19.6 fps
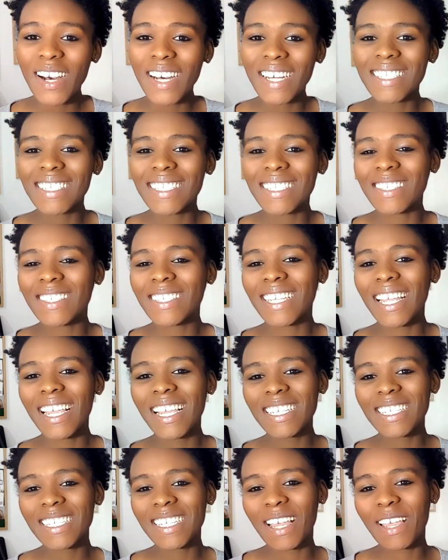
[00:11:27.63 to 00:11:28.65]
Until
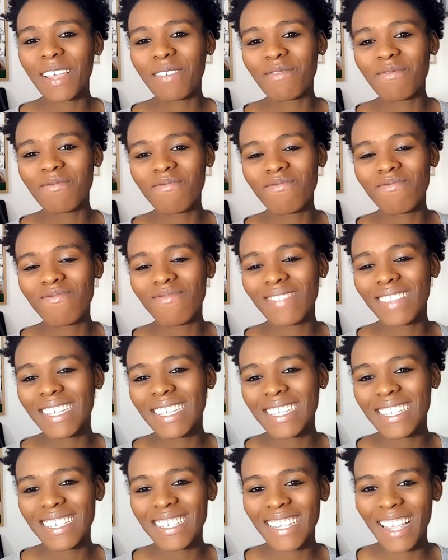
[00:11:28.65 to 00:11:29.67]
next time,
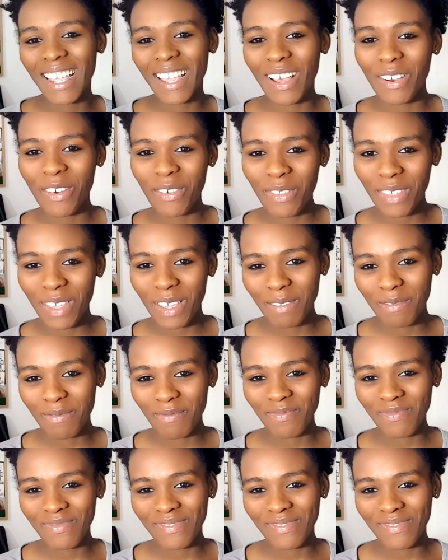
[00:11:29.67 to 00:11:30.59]
stay healthy.